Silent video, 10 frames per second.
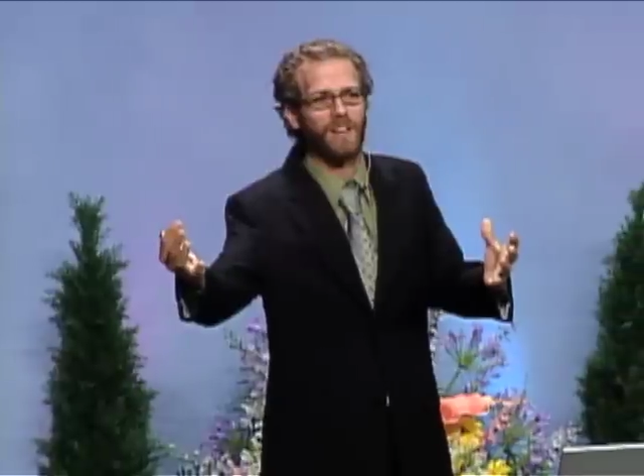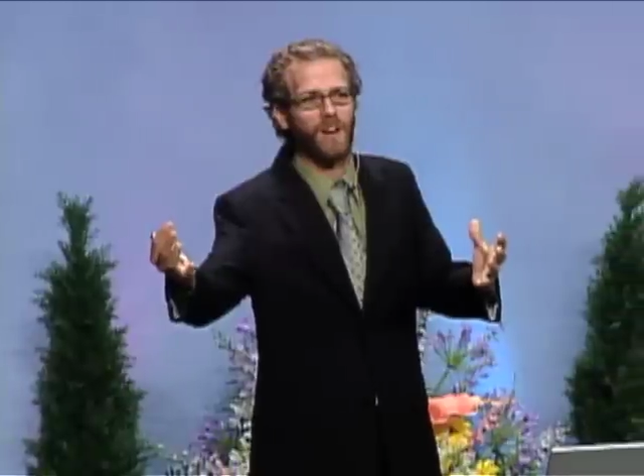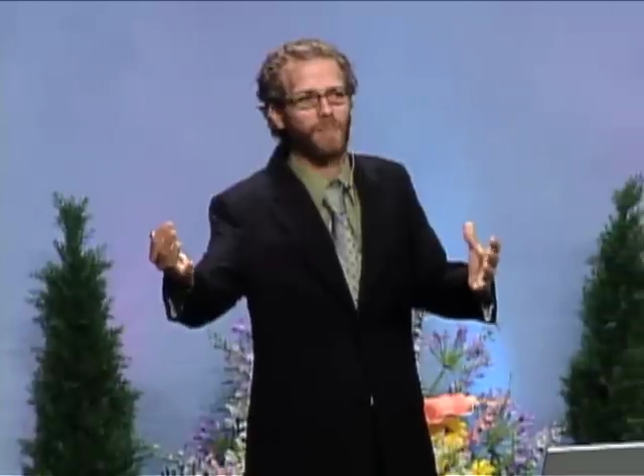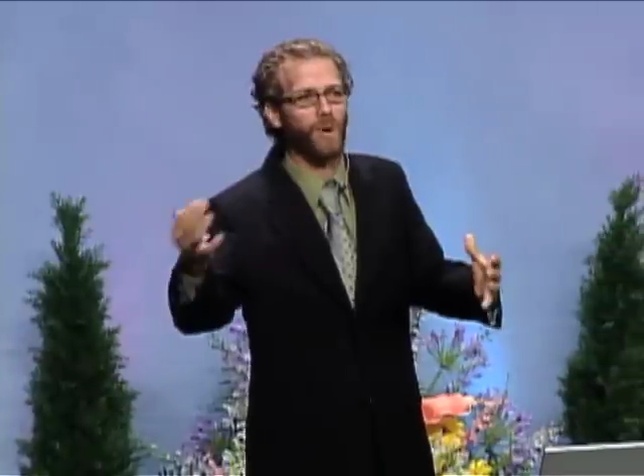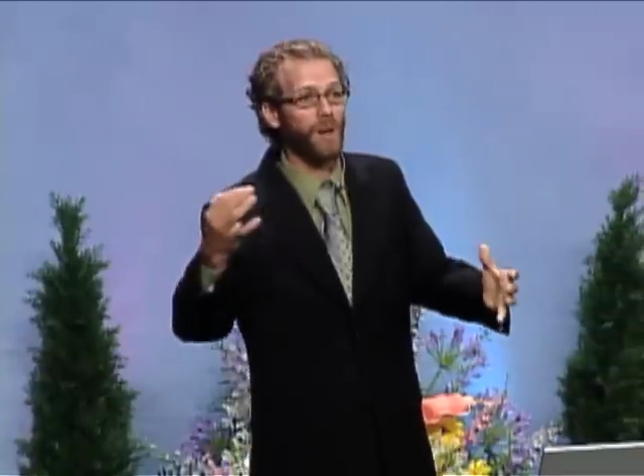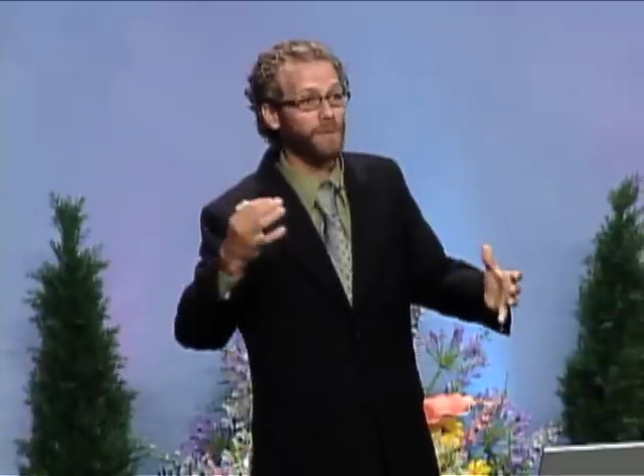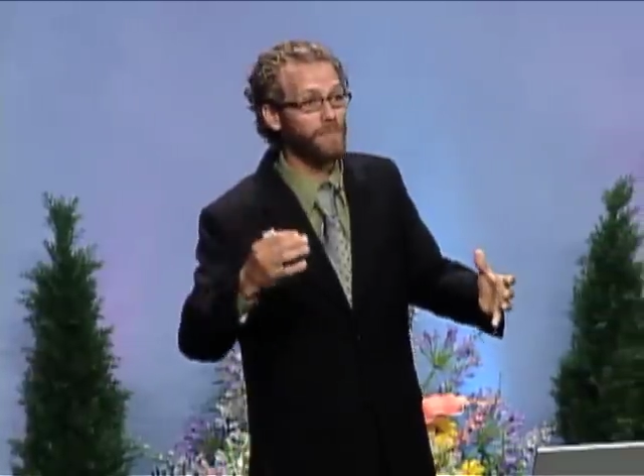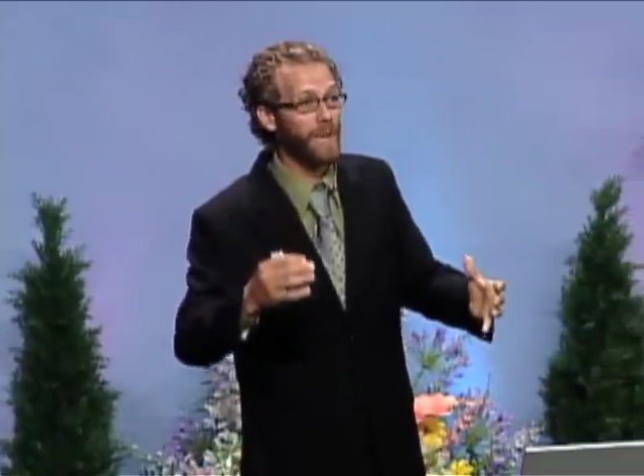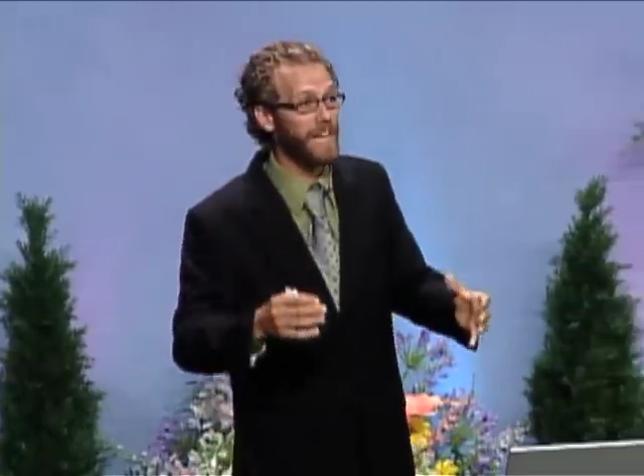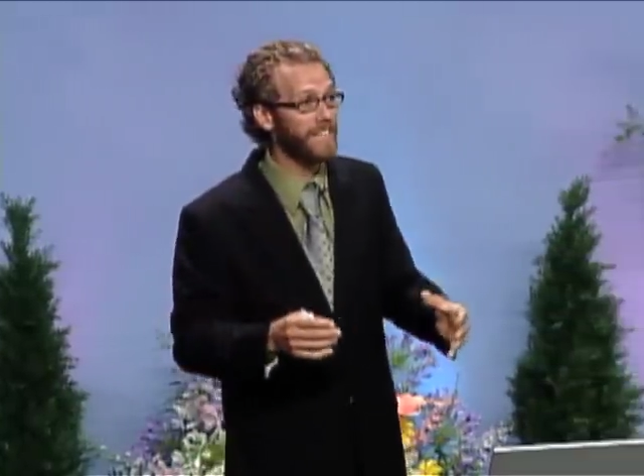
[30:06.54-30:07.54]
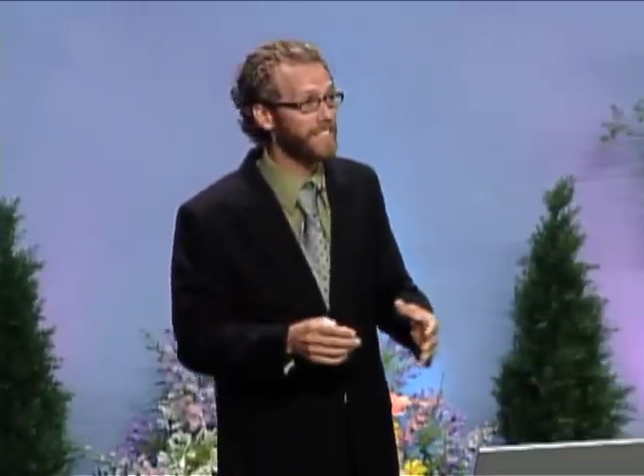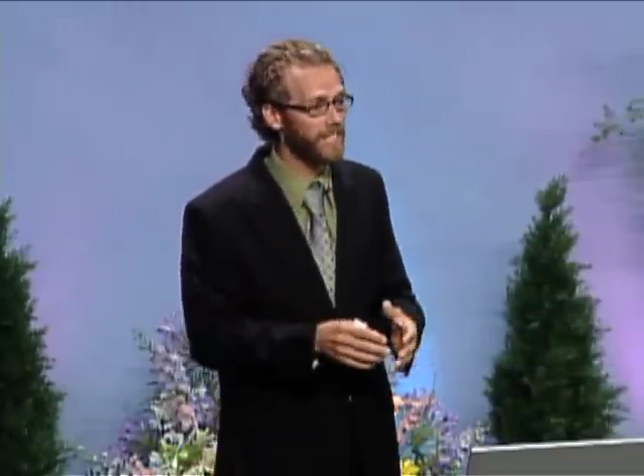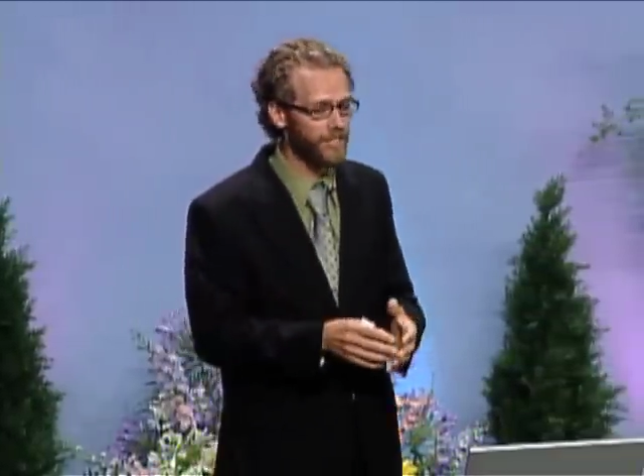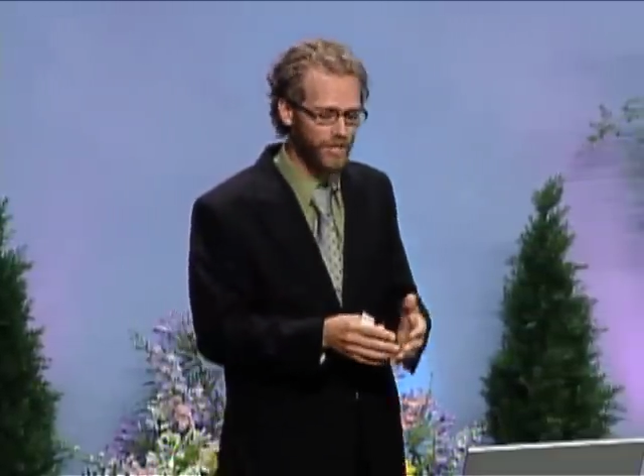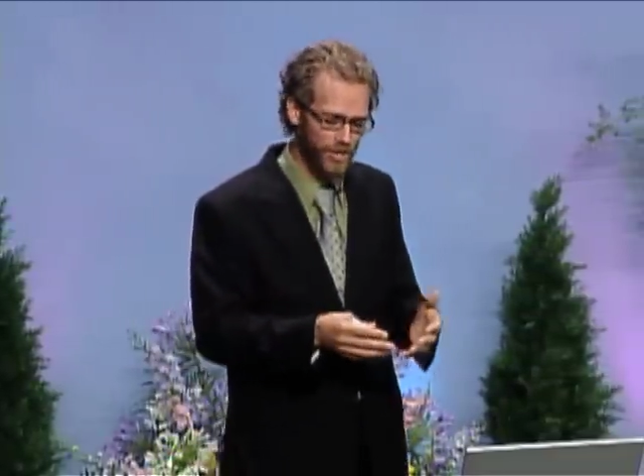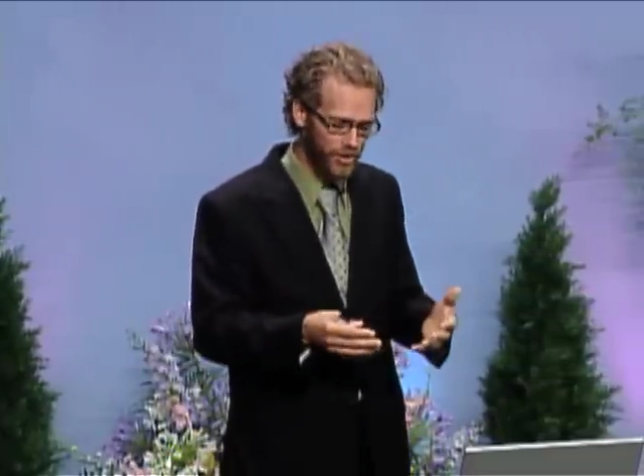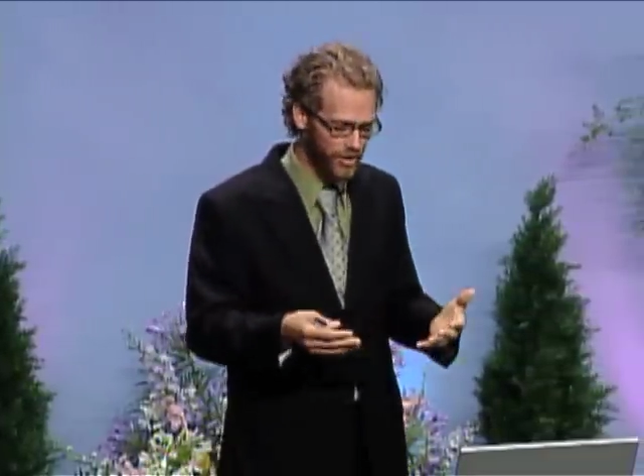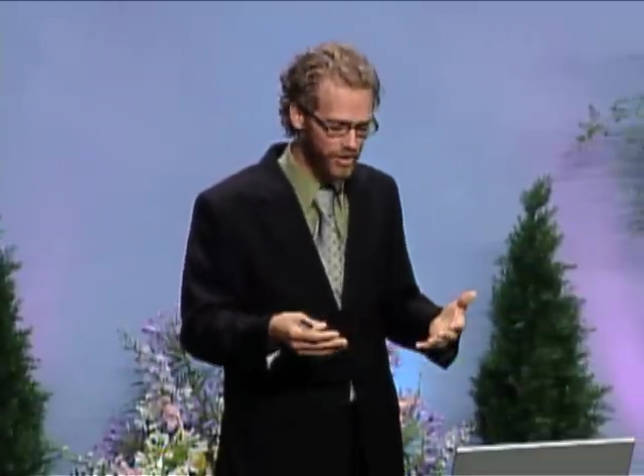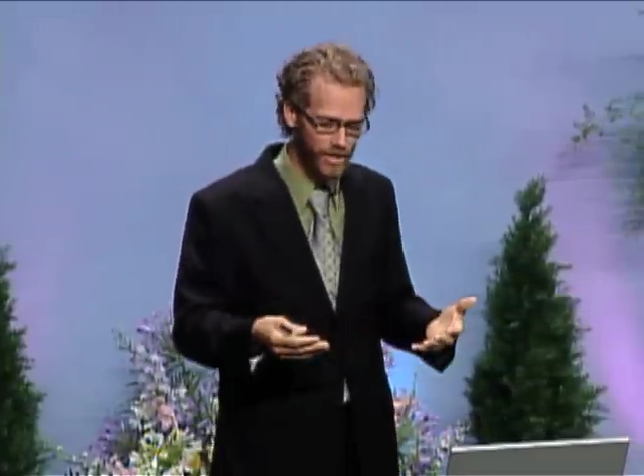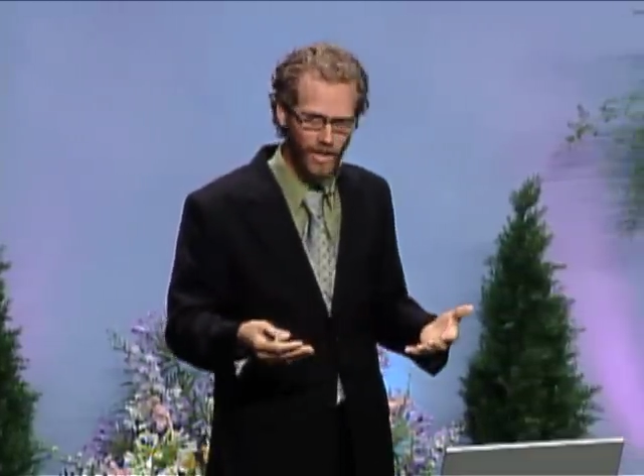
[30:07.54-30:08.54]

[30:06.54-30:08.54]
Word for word: A problem paying attention to just